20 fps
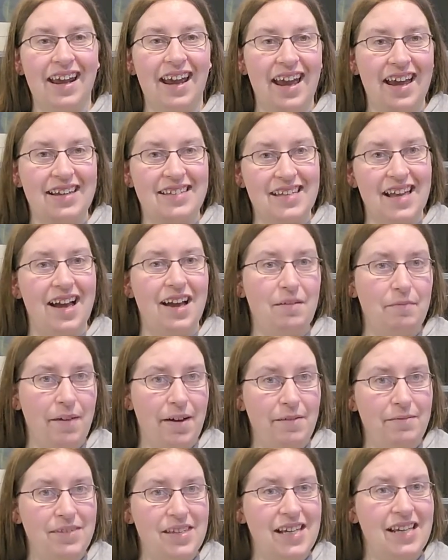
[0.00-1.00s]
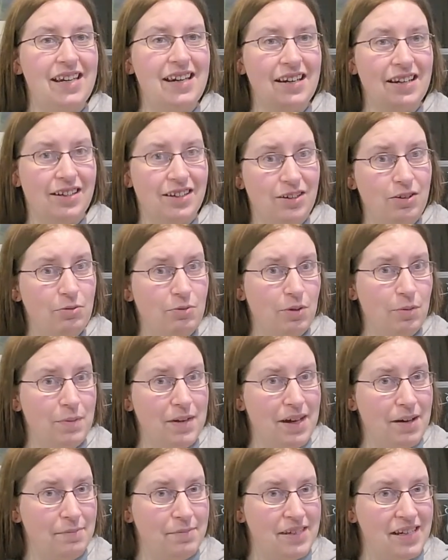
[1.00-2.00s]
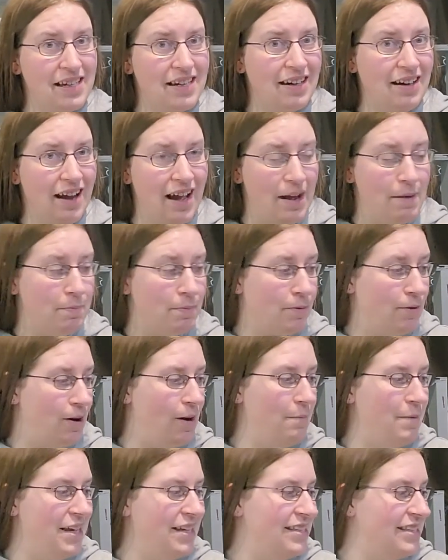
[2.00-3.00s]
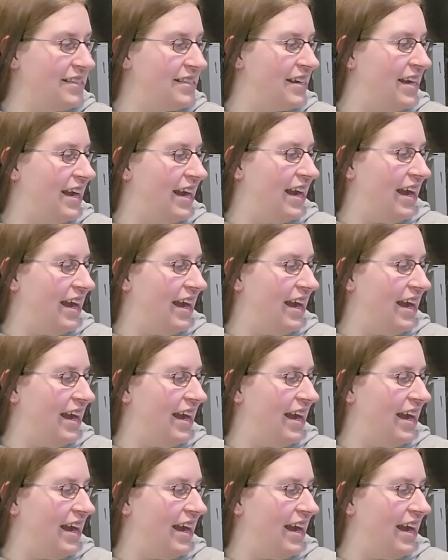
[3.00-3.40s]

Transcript: As I'm updated, you will be updated, I promise.